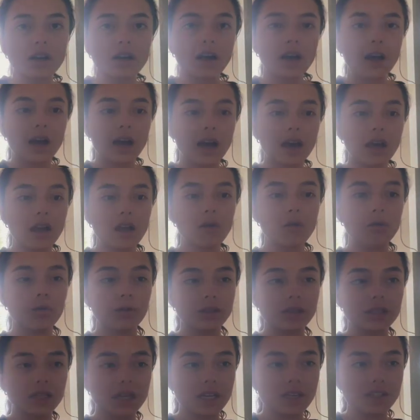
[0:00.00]
I want
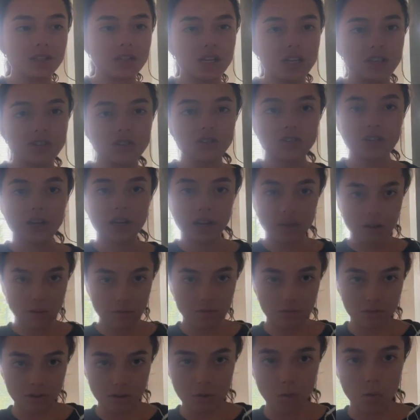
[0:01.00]
to get changed and go
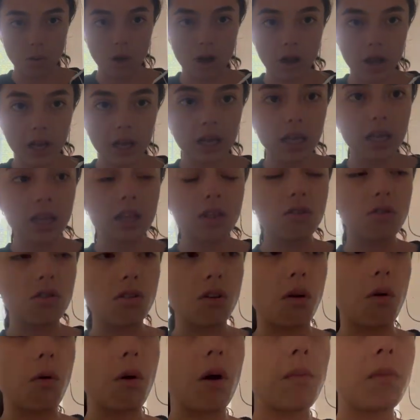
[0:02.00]
for a walk.
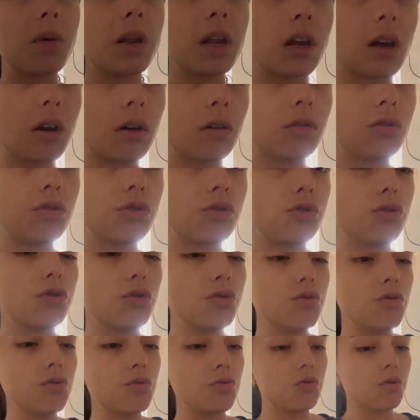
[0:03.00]
So I'm gonna go
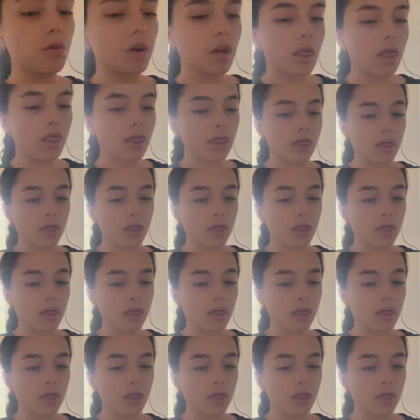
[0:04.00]
to the